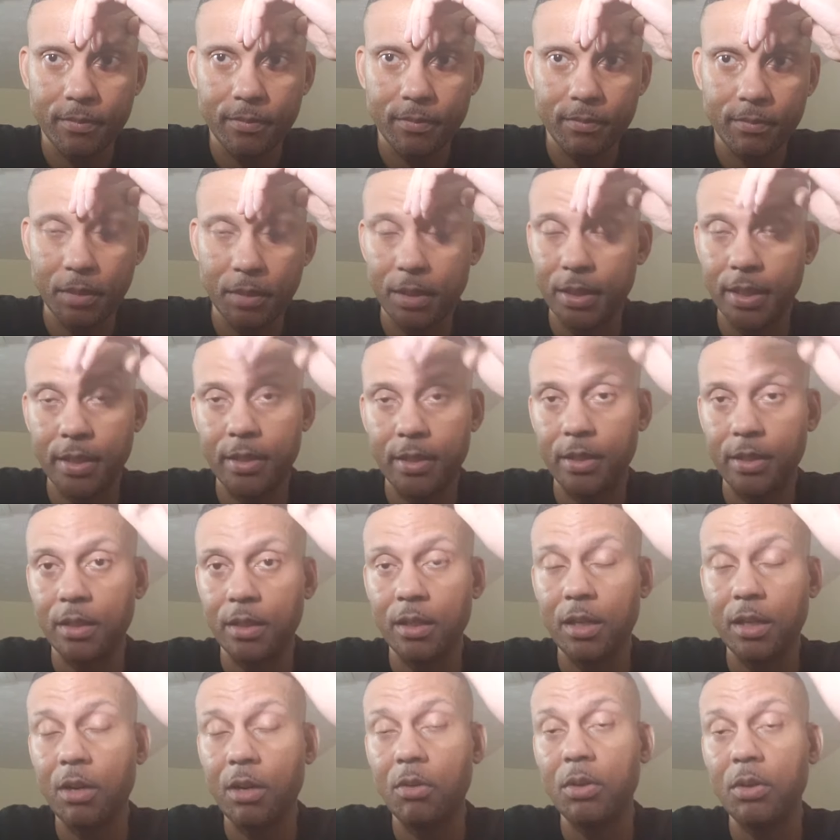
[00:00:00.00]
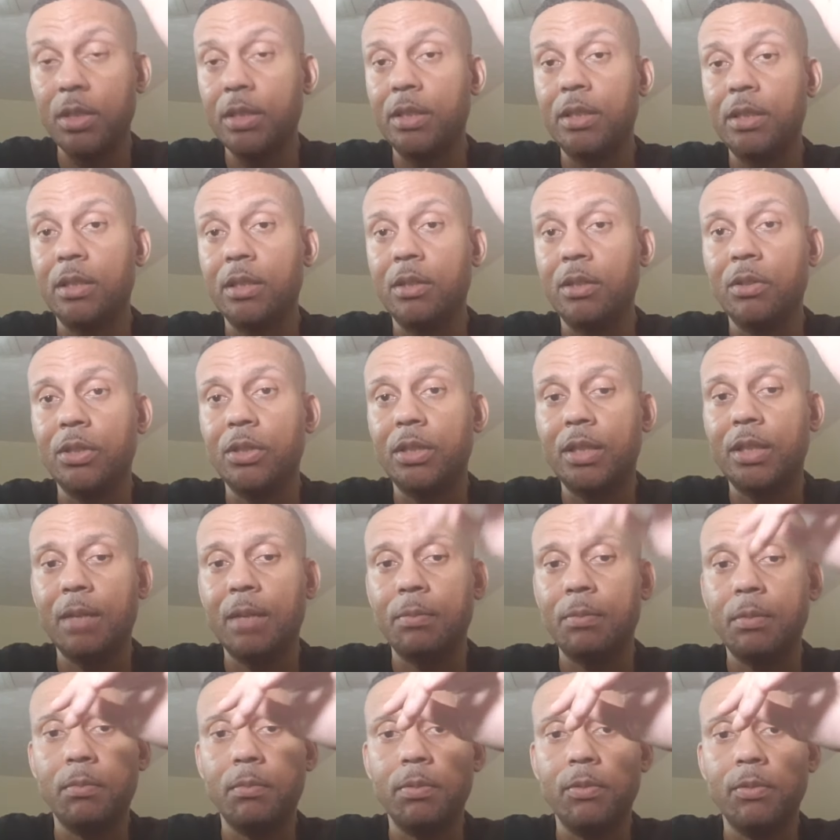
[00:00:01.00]
but it's going to
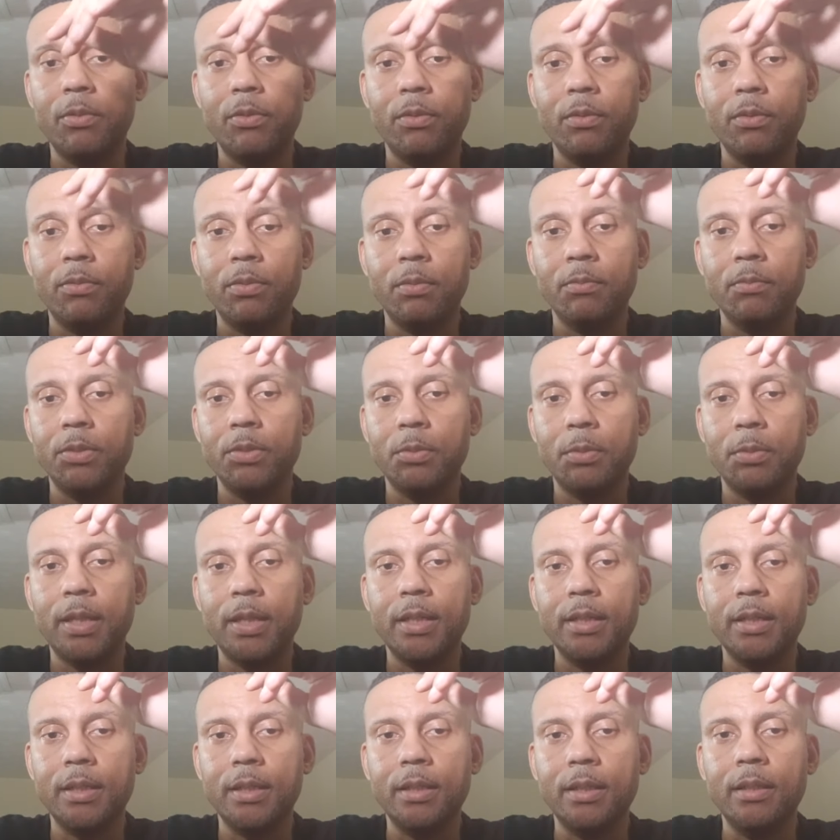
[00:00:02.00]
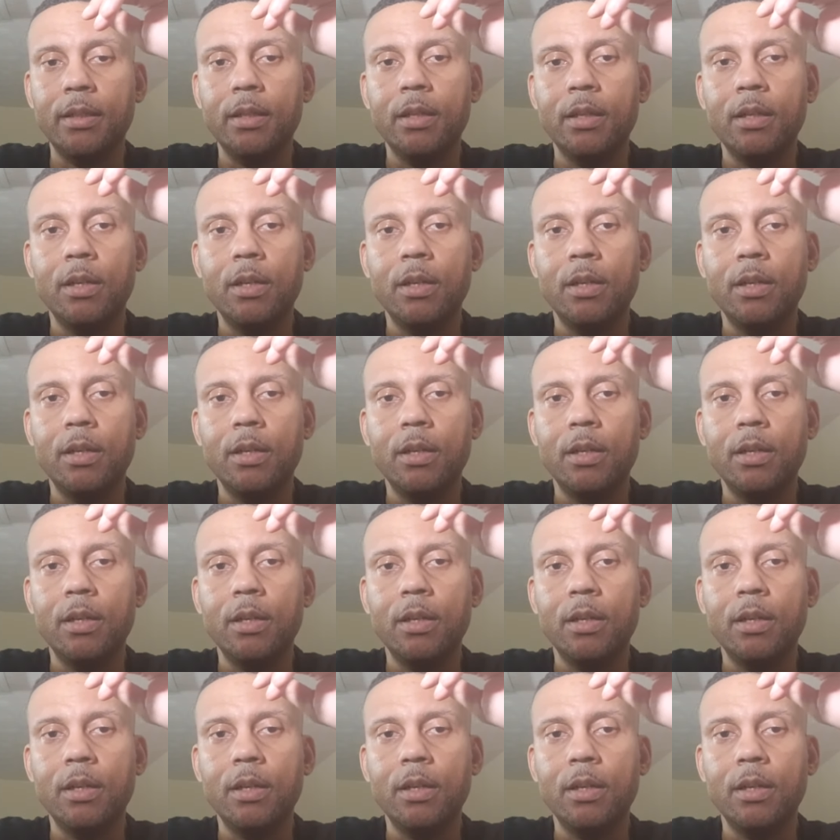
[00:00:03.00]
stop them from spreading it.